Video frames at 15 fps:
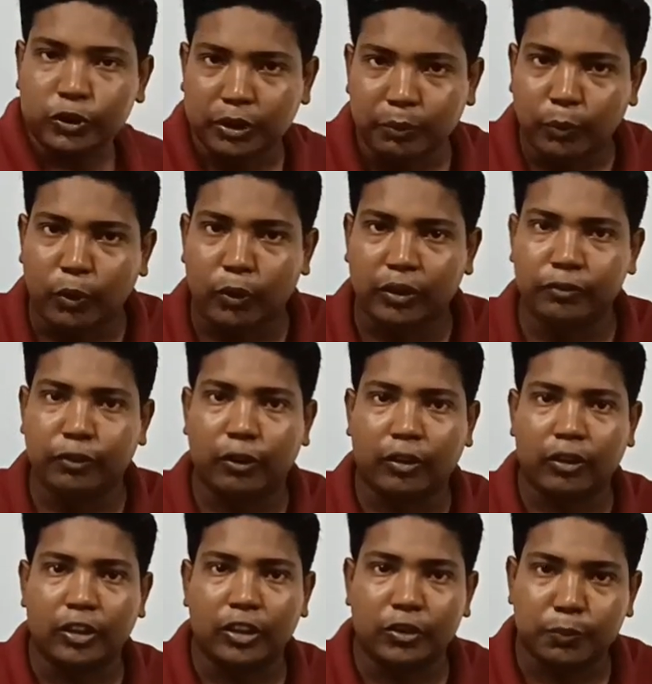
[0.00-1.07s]
important
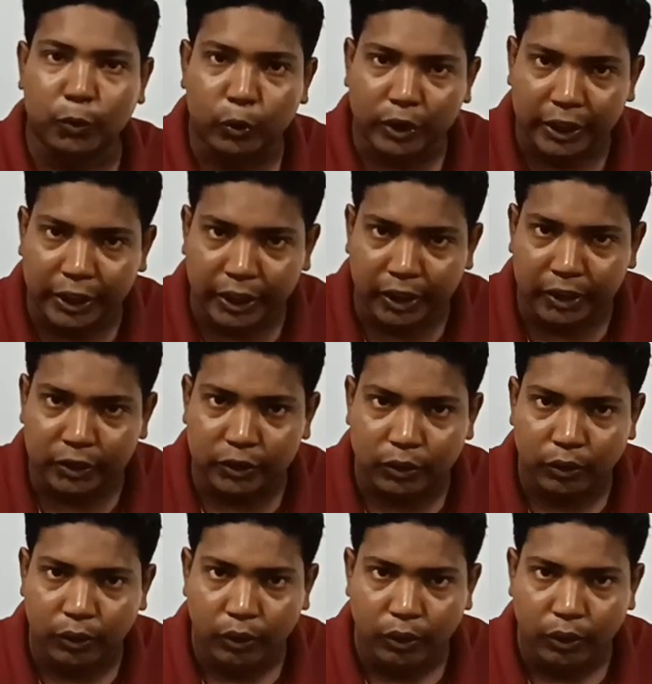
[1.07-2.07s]
for spoken English.